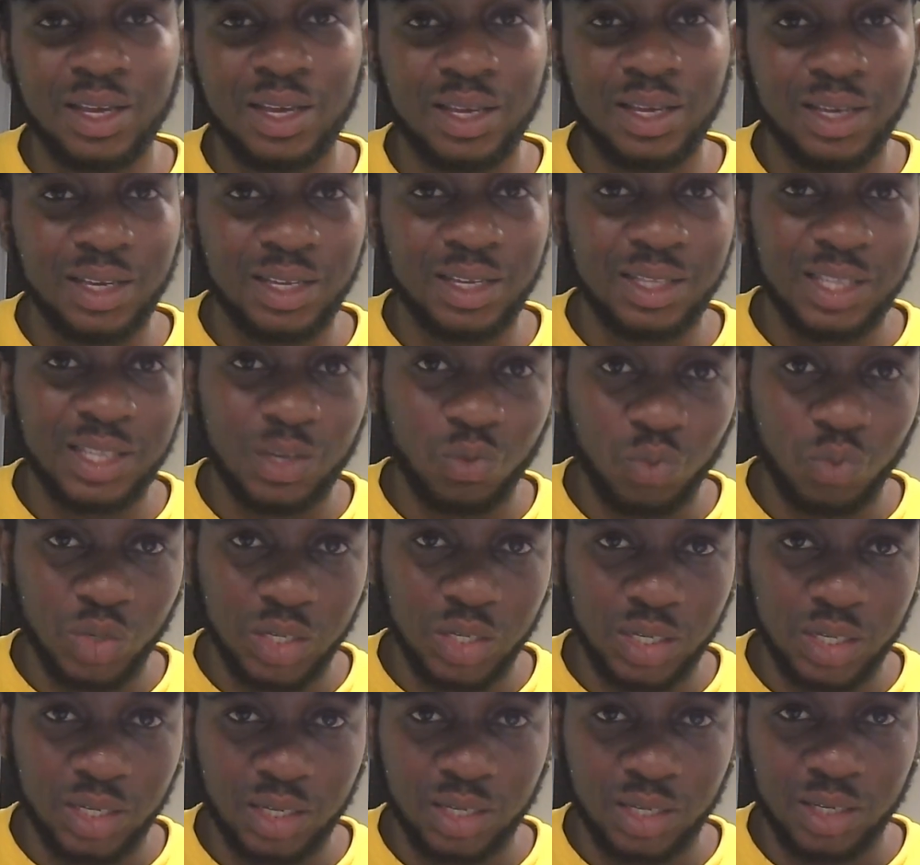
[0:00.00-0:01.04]
in a
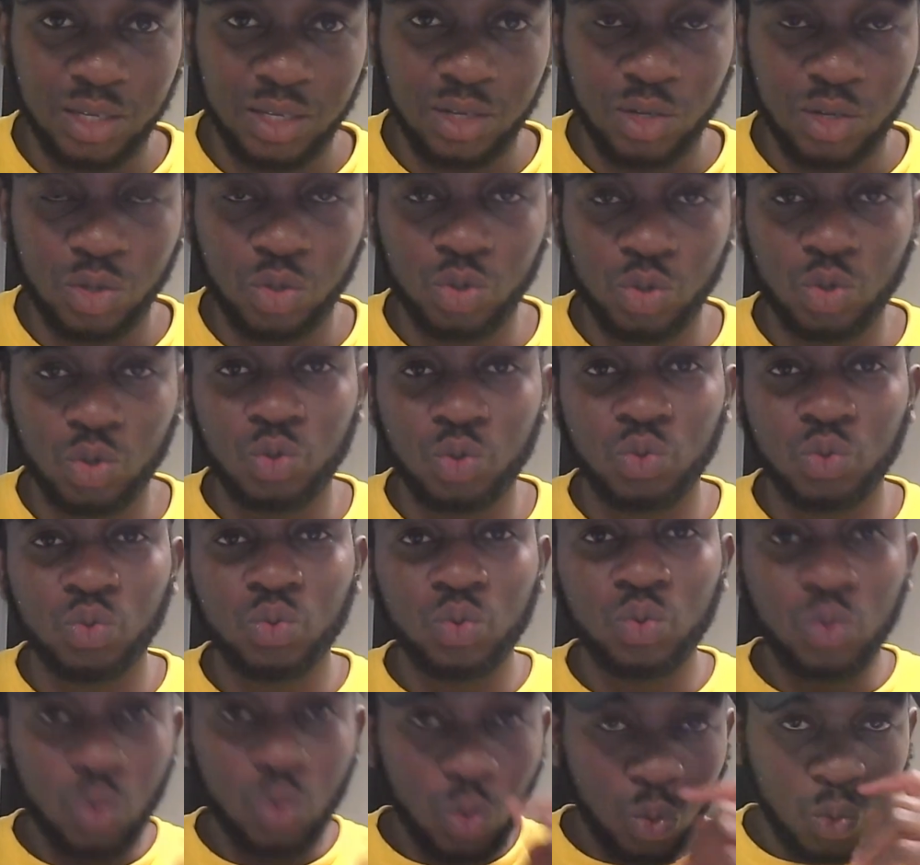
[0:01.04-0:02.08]
week, so you
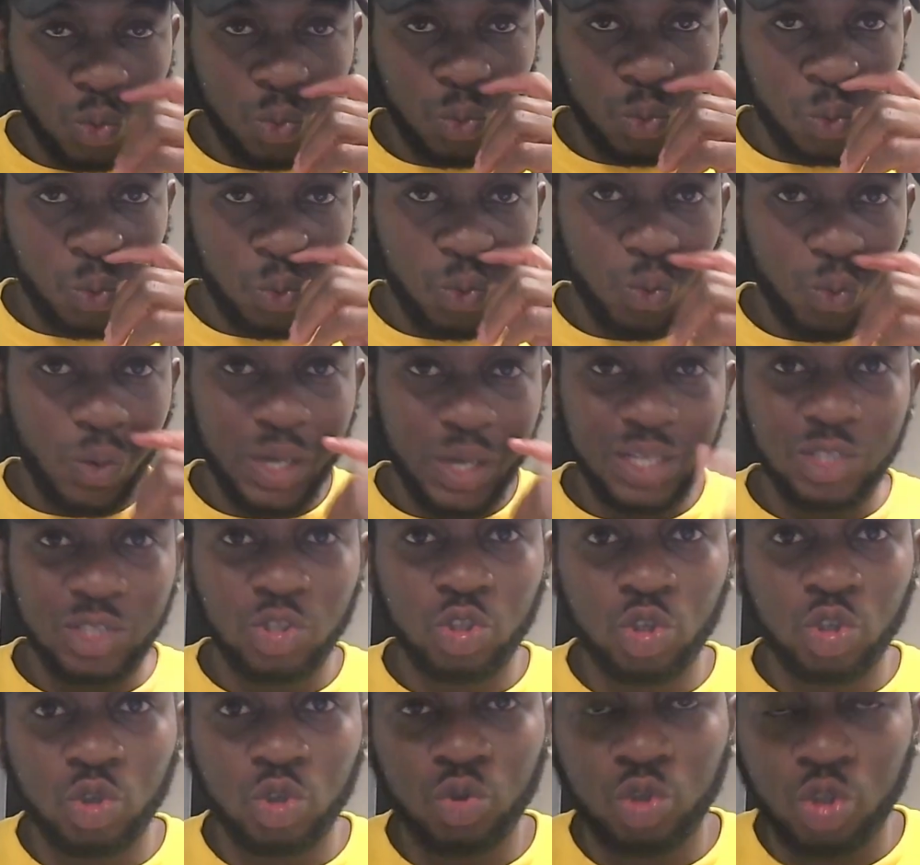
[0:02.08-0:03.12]
know
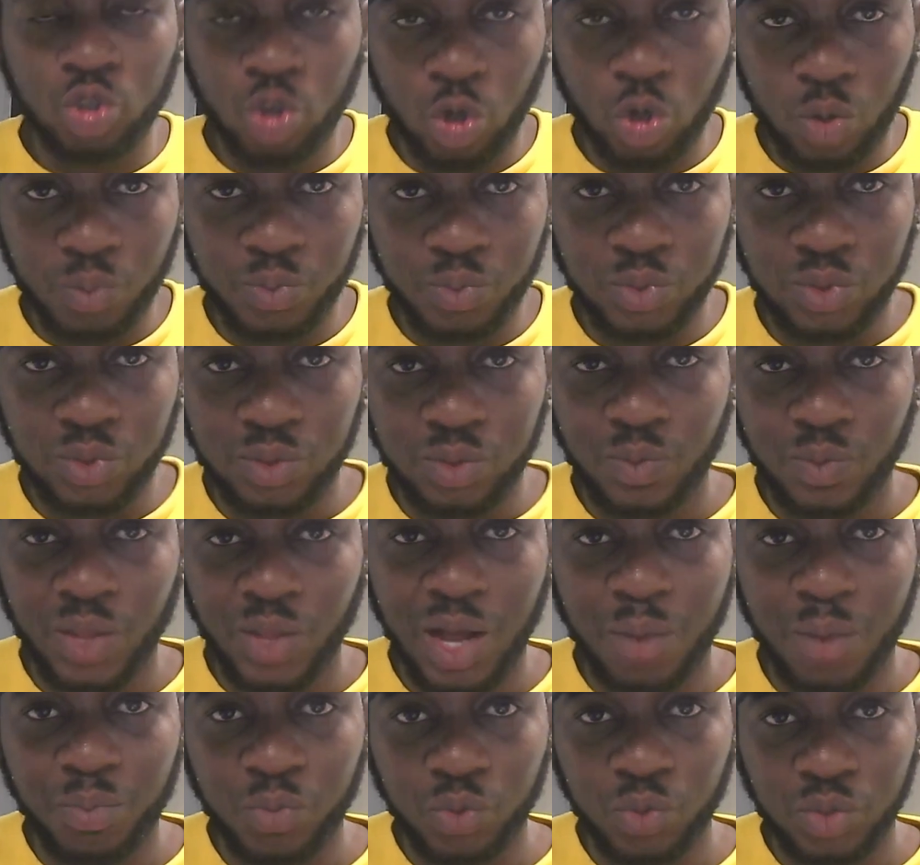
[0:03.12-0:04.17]
when new jobs
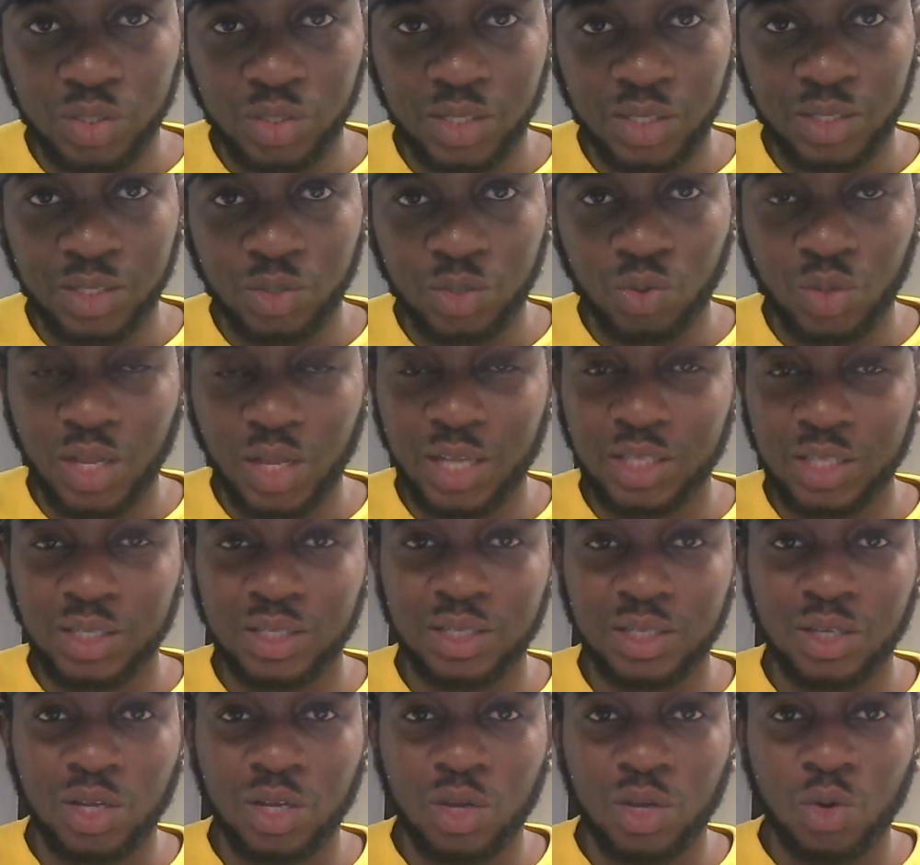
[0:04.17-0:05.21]
are posted, so that
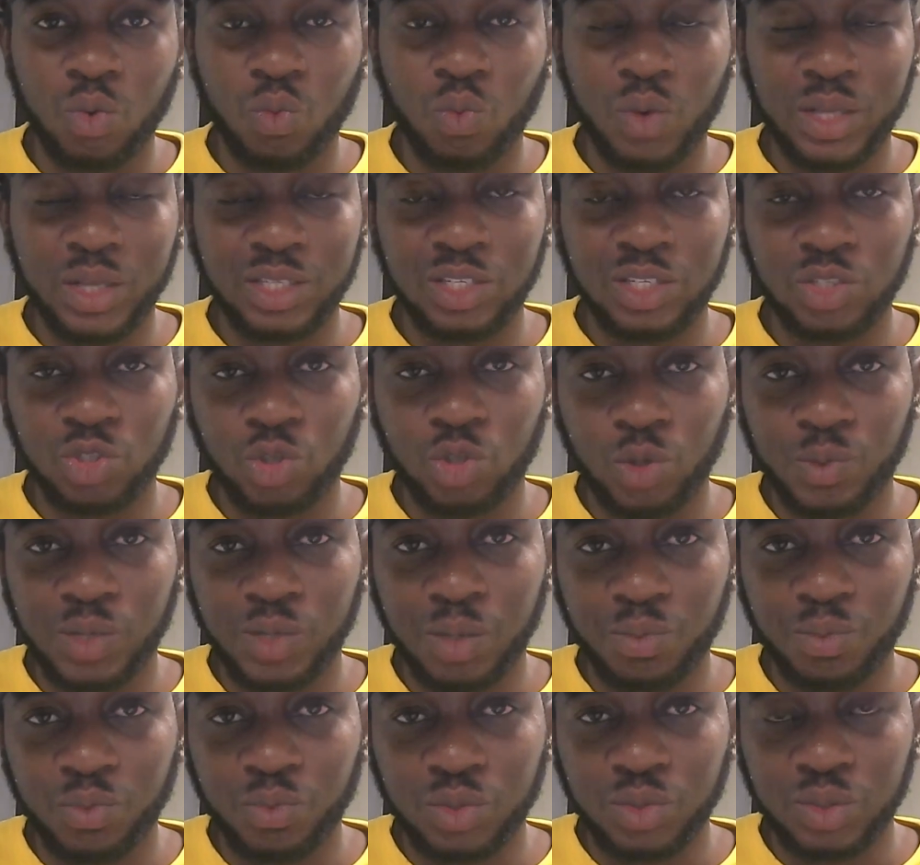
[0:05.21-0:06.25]
when these jobs
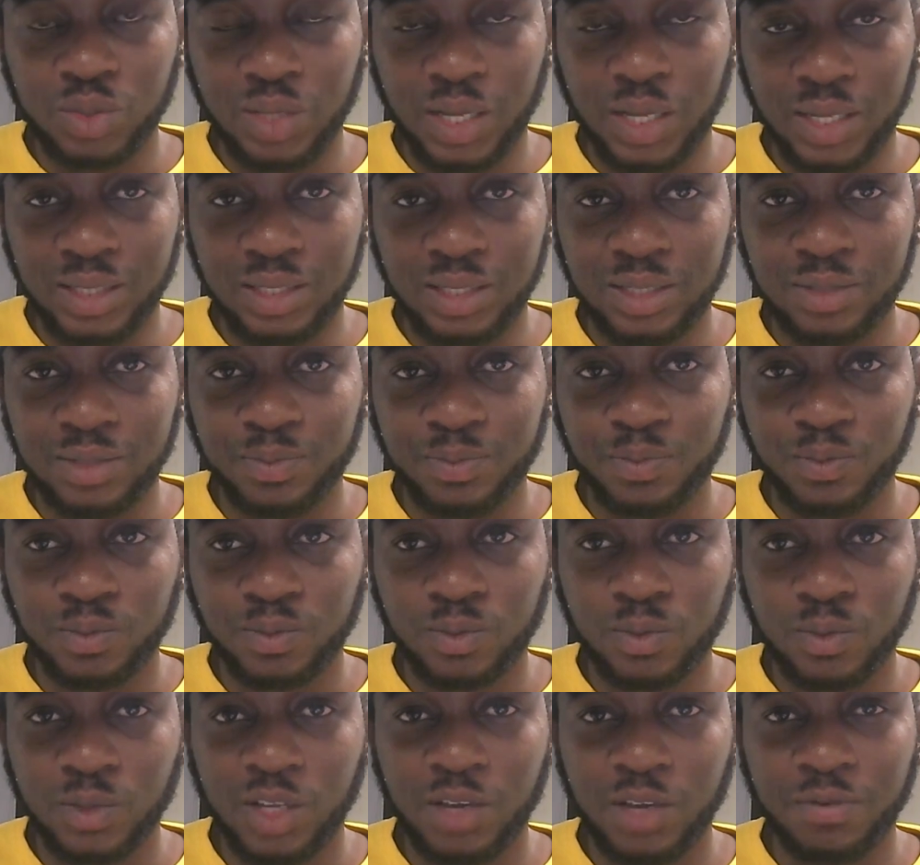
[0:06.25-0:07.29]
are posted,
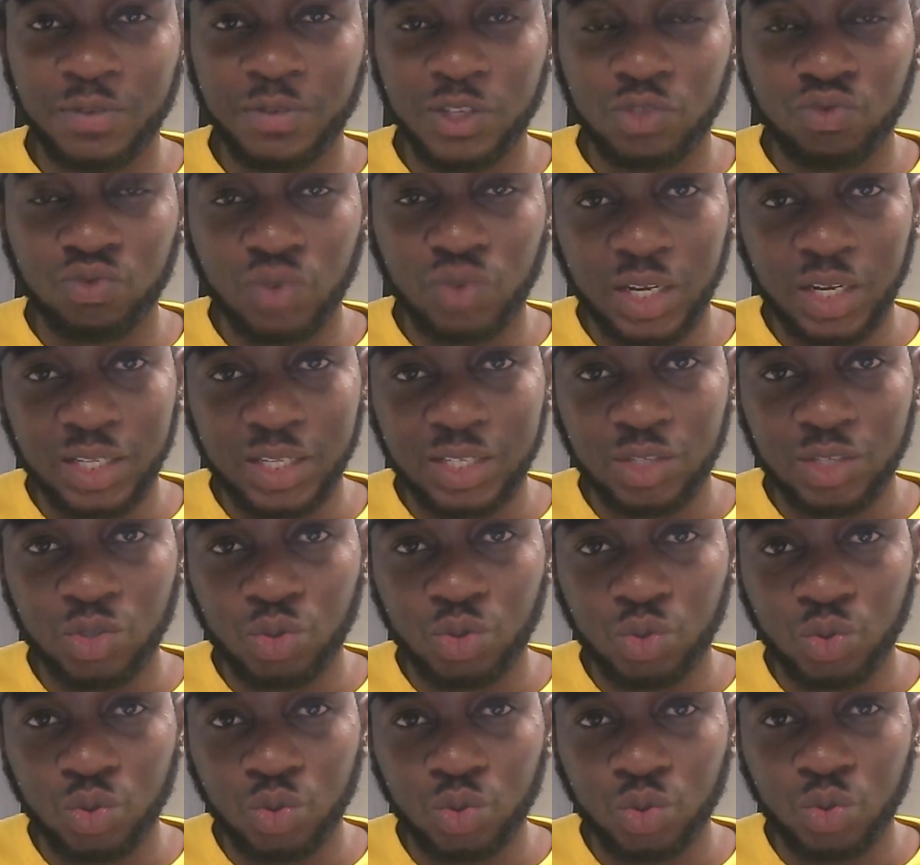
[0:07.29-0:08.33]
if it's relating
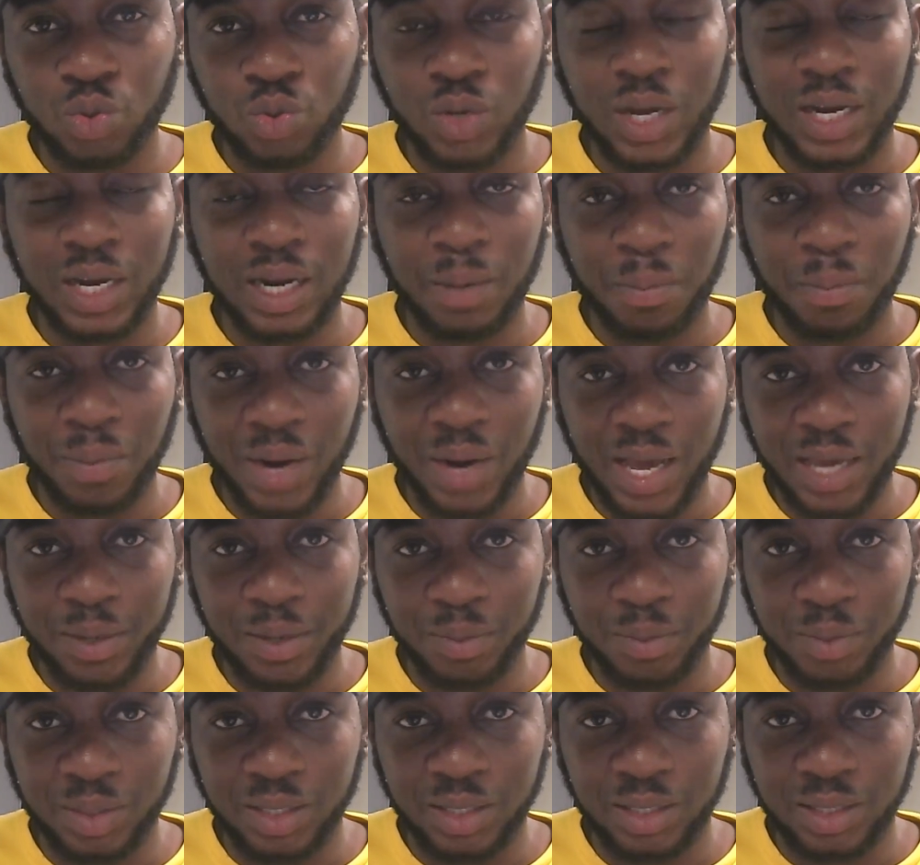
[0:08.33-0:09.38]
to you, you can apply
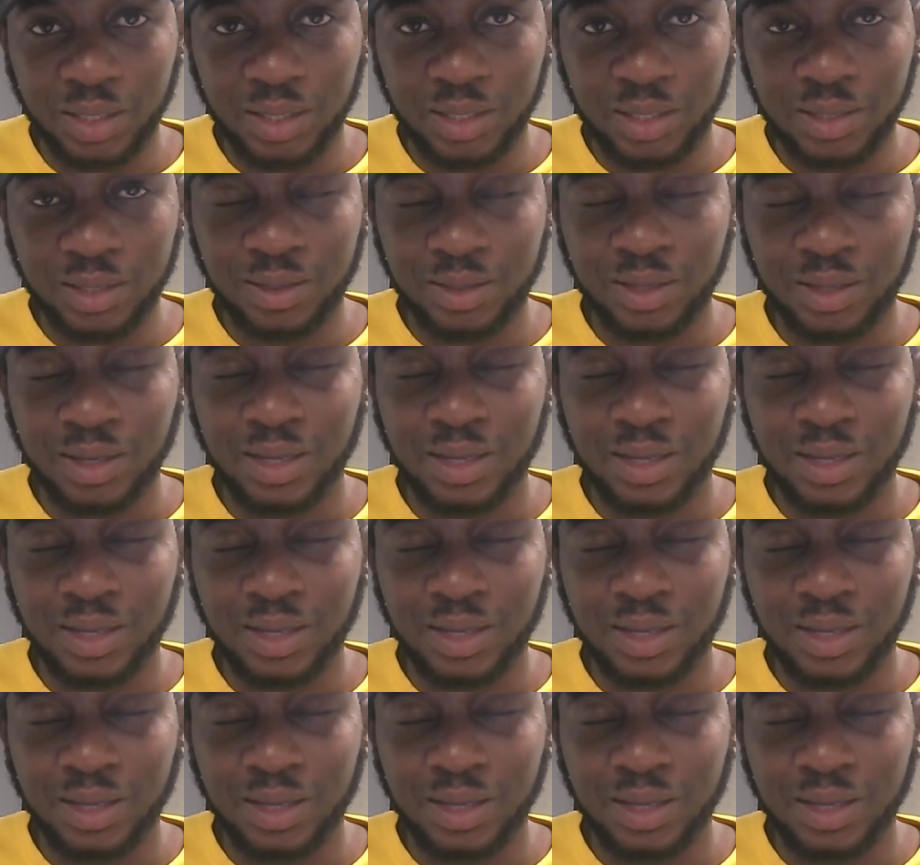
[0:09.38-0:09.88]
immediately.